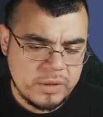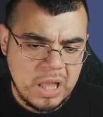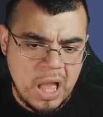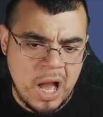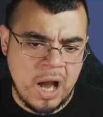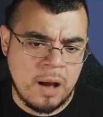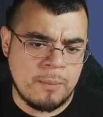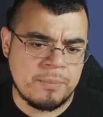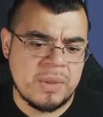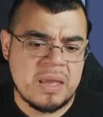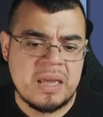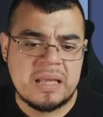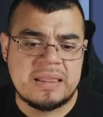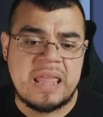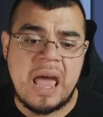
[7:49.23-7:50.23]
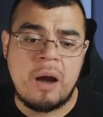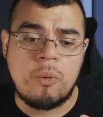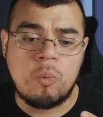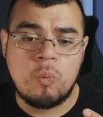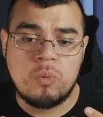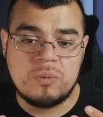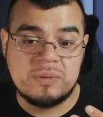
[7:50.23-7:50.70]

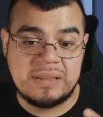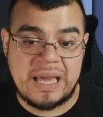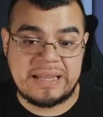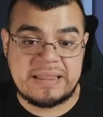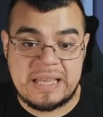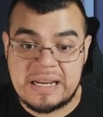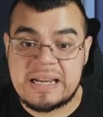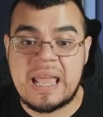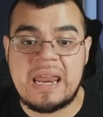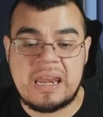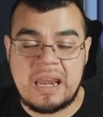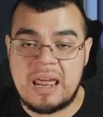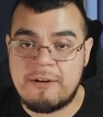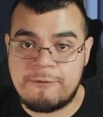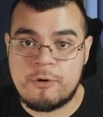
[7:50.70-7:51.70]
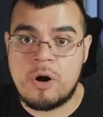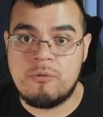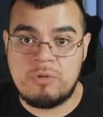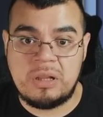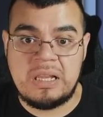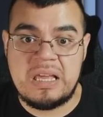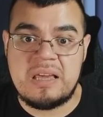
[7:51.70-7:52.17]
that did get an FR
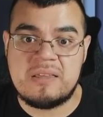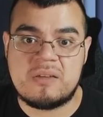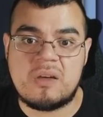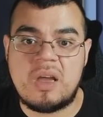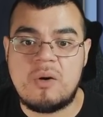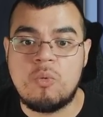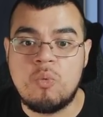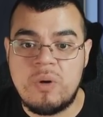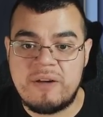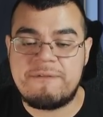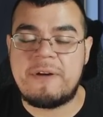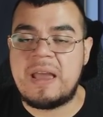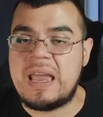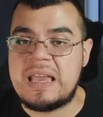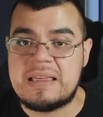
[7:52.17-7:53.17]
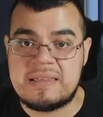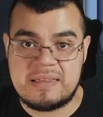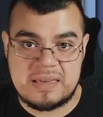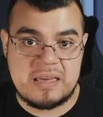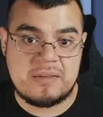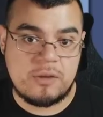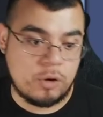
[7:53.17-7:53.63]
release with a
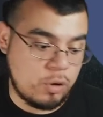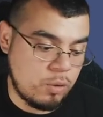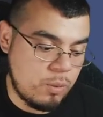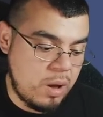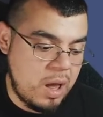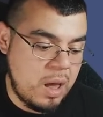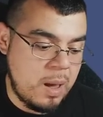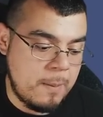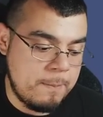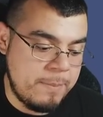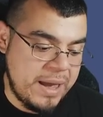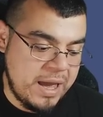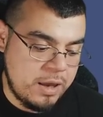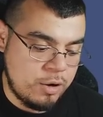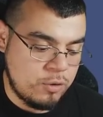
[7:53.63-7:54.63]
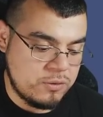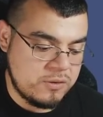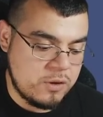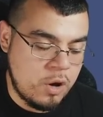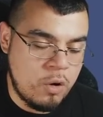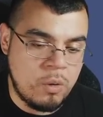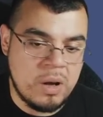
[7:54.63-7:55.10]
seasonal banner.
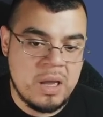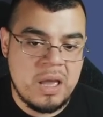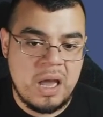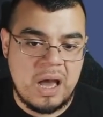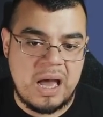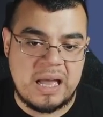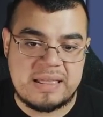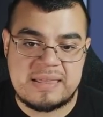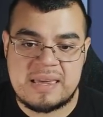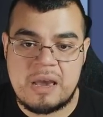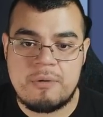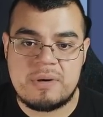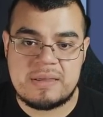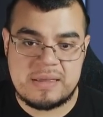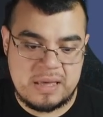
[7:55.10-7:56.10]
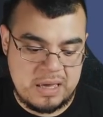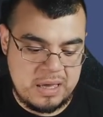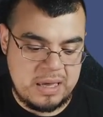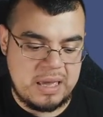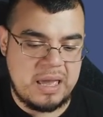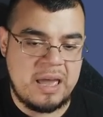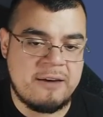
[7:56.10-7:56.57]
So Terra's
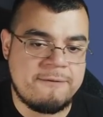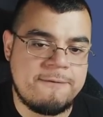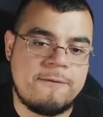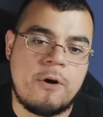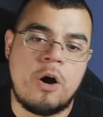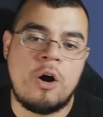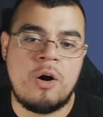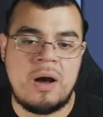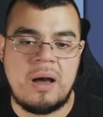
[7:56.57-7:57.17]
FR